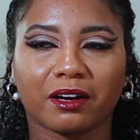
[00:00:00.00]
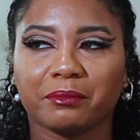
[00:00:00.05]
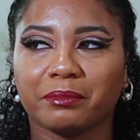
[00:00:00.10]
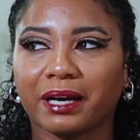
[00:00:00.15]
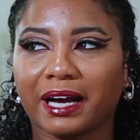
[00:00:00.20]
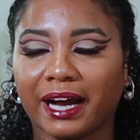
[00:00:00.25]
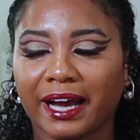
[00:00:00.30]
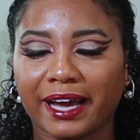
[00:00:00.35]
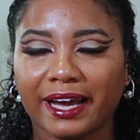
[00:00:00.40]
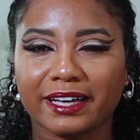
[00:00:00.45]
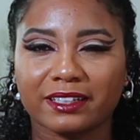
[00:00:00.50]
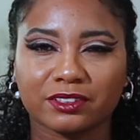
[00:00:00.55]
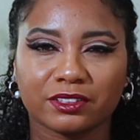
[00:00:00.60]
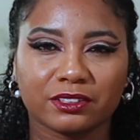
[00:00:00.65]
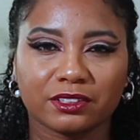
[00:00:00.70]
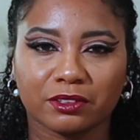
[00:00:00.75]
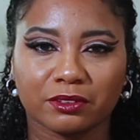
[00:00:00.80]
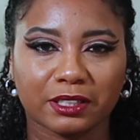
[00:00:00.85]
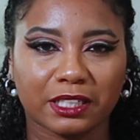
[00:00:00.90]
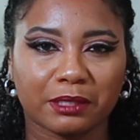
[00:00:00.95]
but I
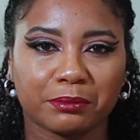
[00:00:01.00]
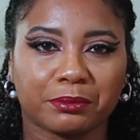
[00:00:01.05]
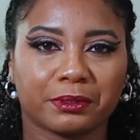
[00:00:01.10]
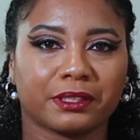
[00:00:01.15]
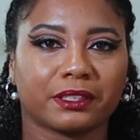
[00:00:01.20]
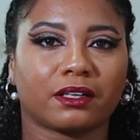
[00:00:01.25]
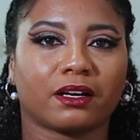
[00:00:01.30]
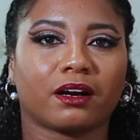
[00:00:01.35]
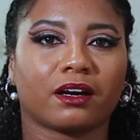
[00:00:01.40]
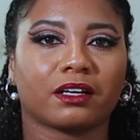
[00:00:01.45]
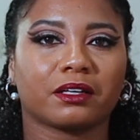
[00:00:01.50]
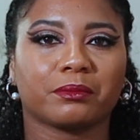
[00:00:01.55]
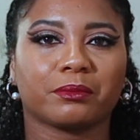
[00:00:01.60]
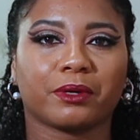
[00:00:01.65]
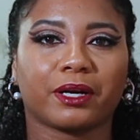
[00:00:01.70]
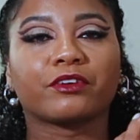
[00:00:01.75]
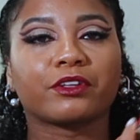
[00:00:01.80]
actually don't keep it in the car anymore.